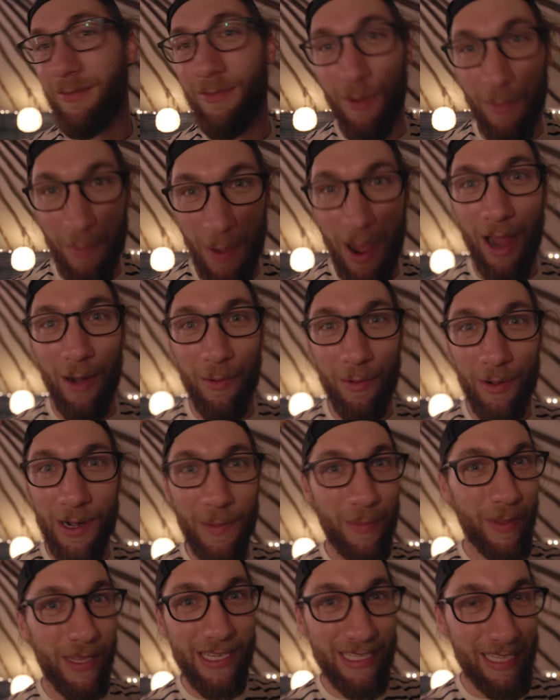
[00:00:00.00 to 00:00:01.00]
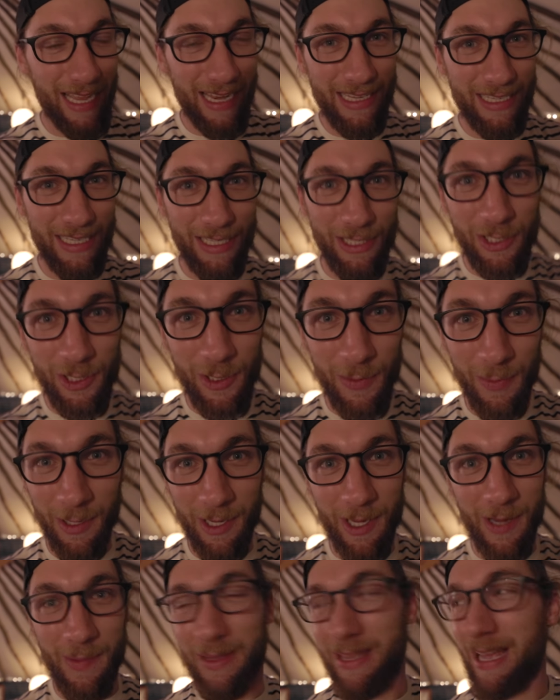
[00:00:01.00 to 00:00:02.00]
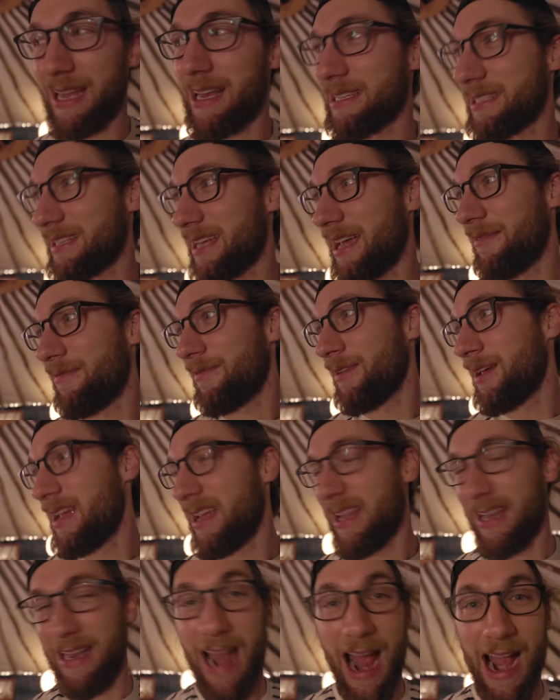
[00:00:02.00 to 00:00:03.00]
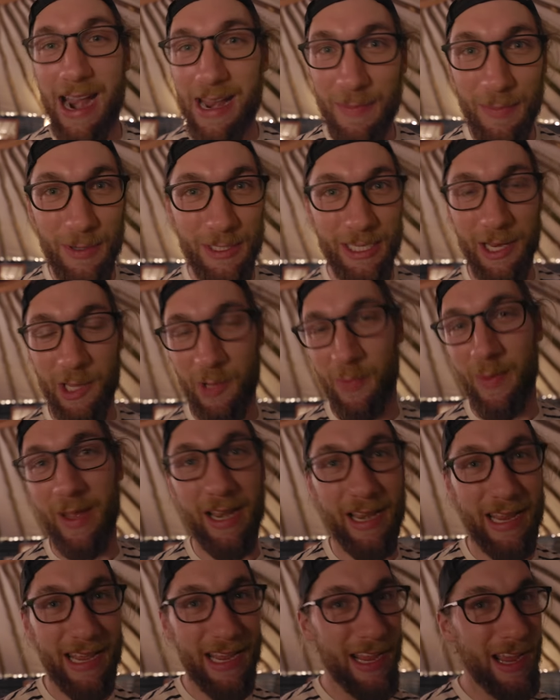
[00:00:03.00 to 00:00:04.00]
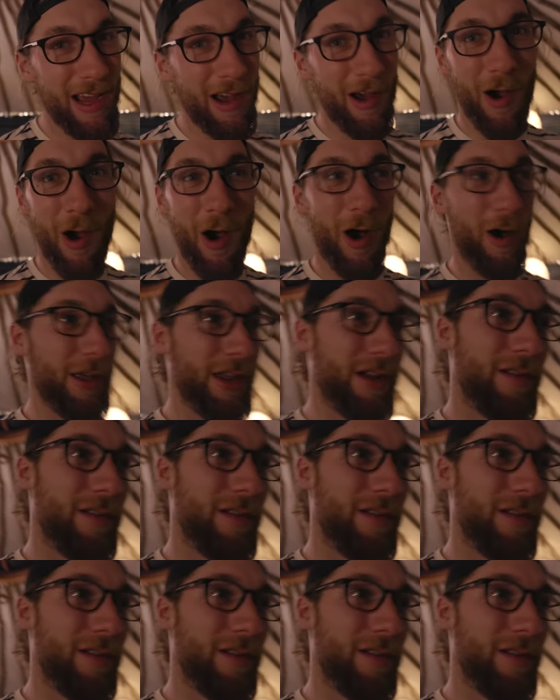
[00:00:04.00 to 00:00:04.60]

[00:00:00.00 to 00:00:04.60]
Vermont. We're in a place that isn't super humid, that doesn't have 90% humidity all